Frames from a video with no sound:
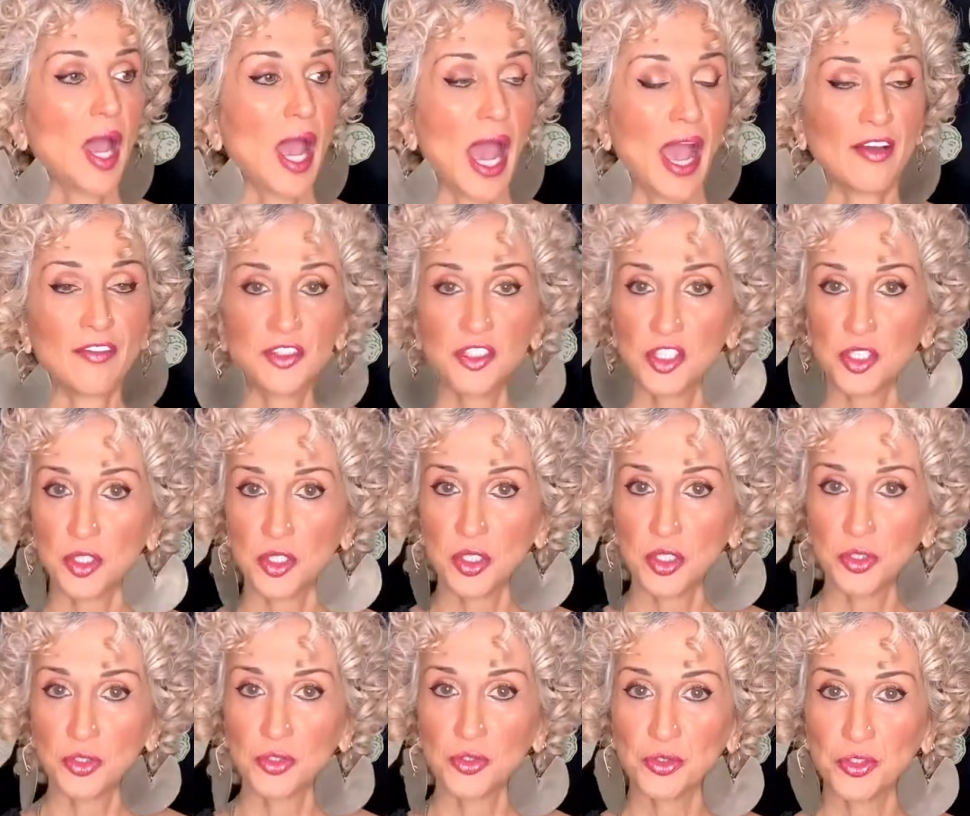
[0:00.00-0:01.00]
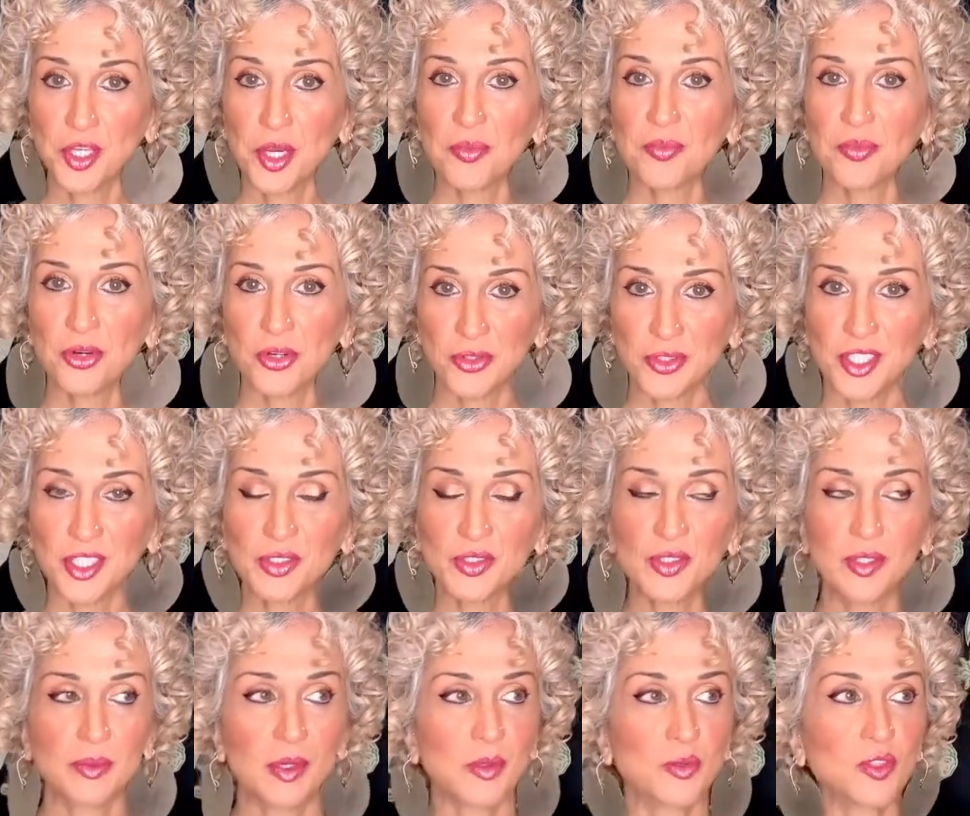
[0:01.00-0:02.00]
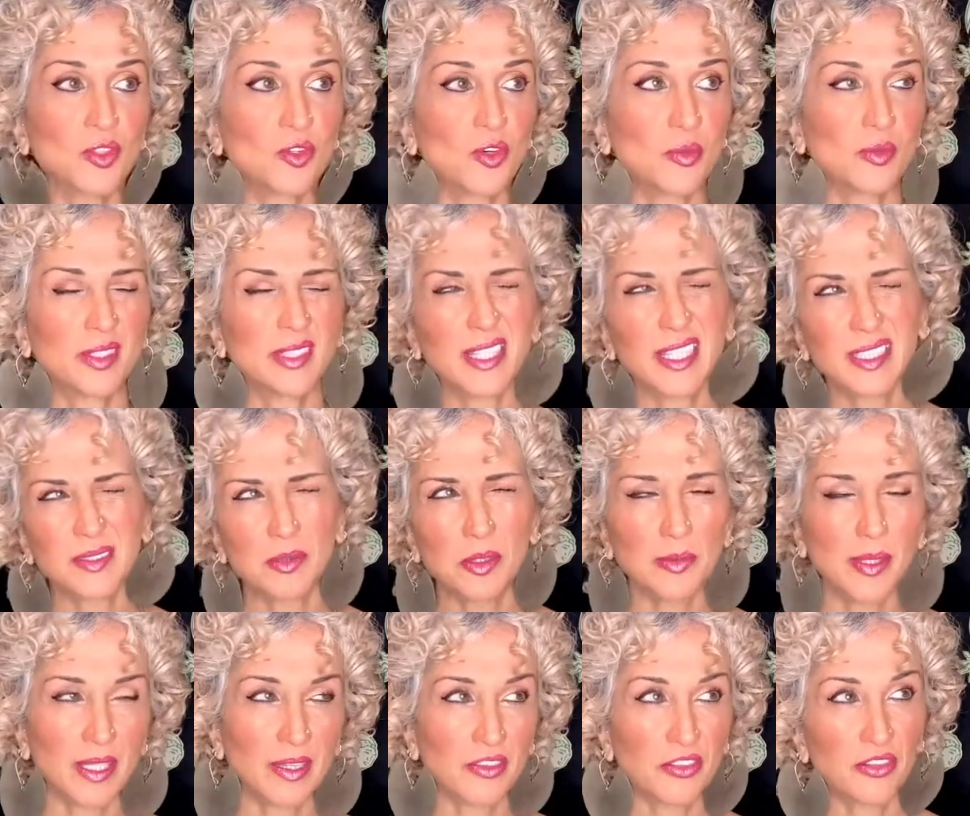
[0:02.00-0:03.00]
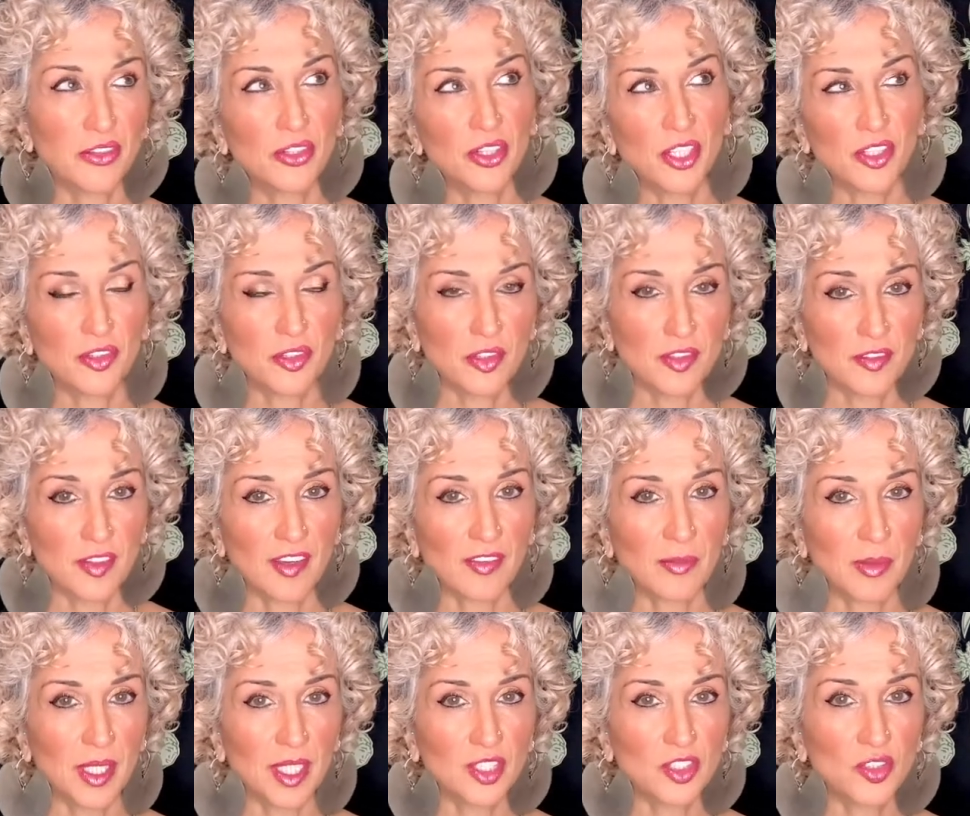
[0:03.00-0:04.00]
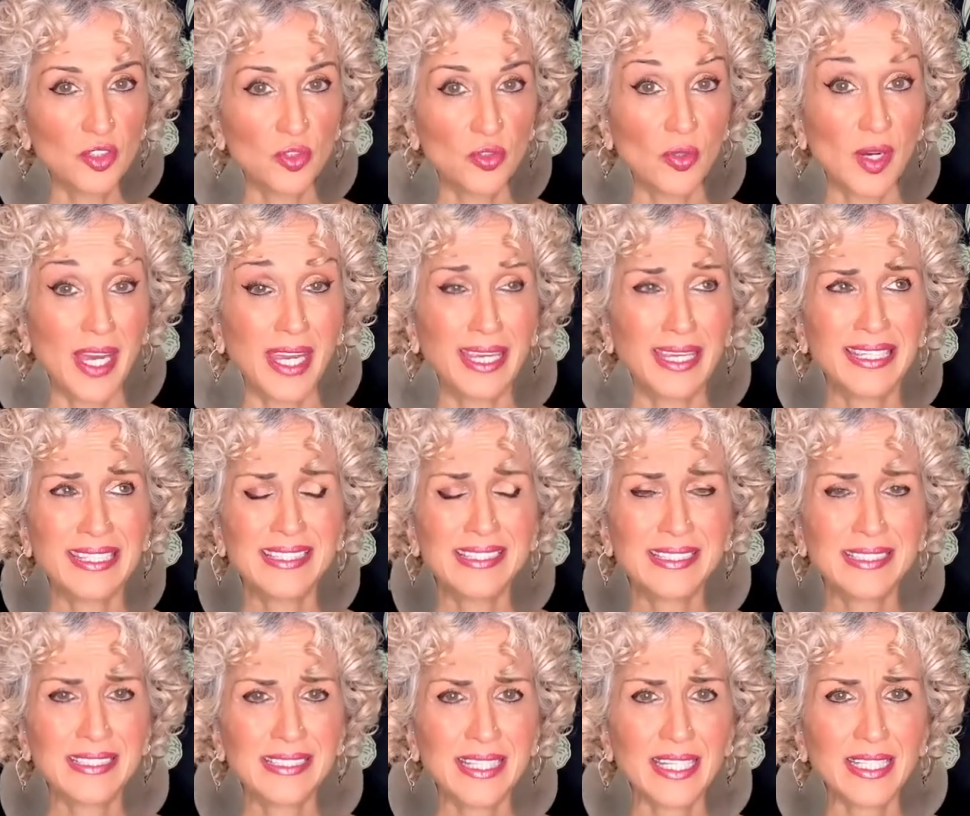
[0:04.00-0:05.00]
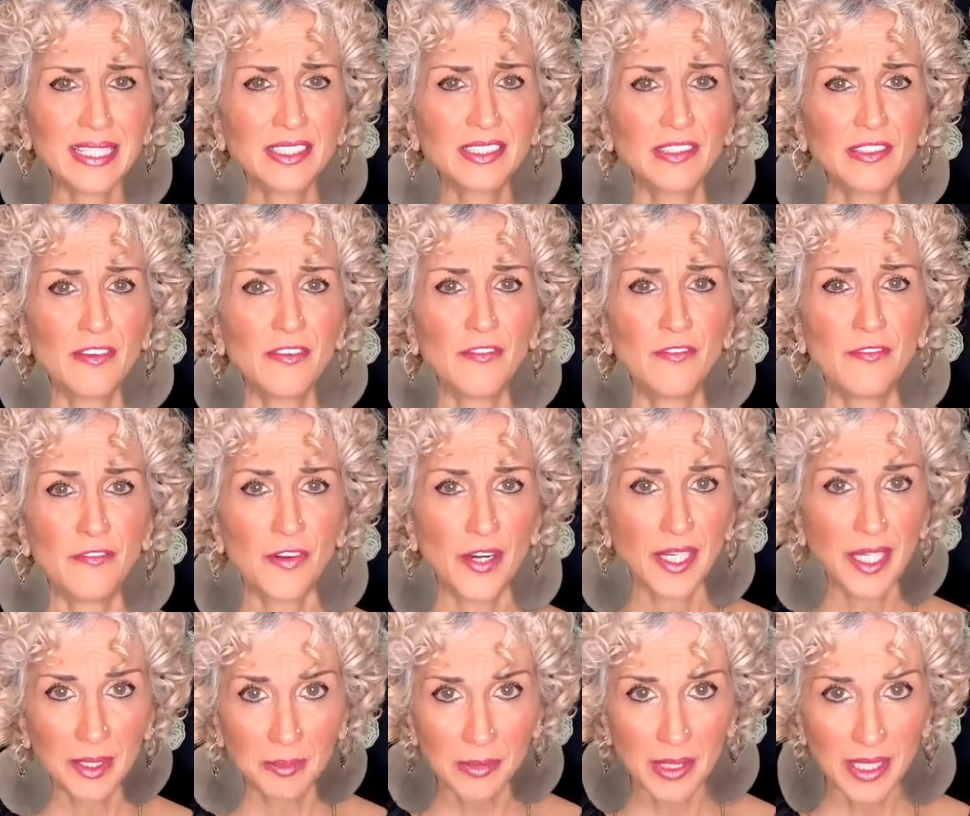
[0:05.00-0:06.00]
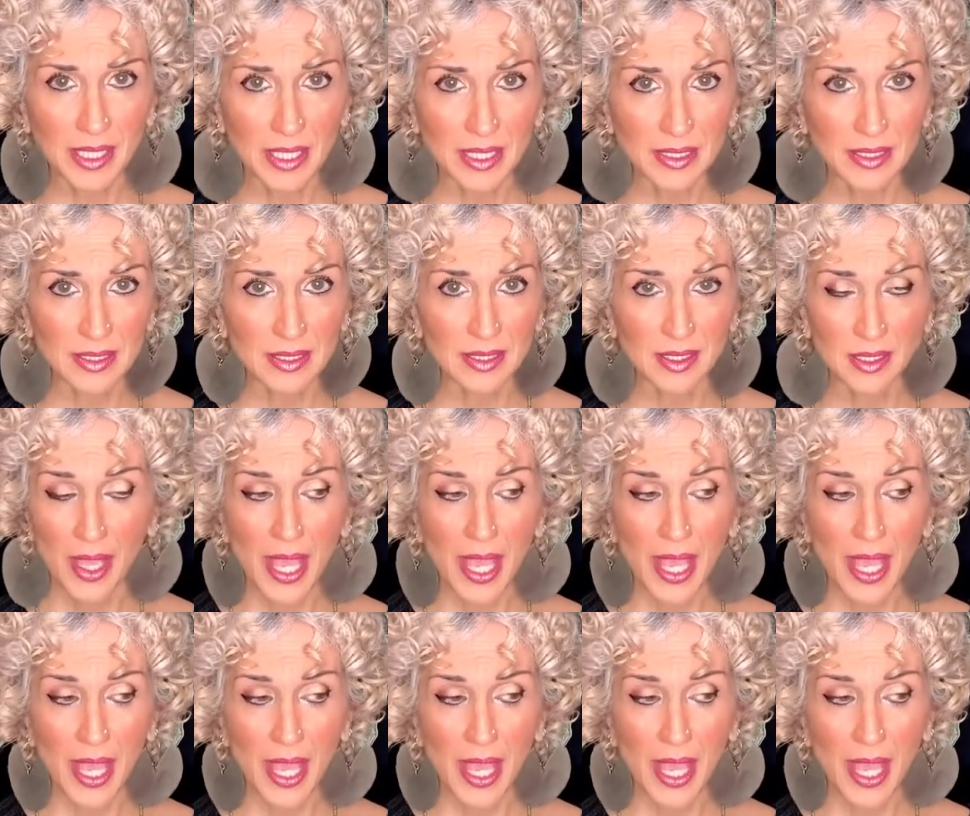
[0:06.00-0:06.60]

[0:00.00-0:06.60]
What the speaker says: Apogee two-step protein treatment, which normally takes me about 30-35 minutes to dry, 6 freaking minutes.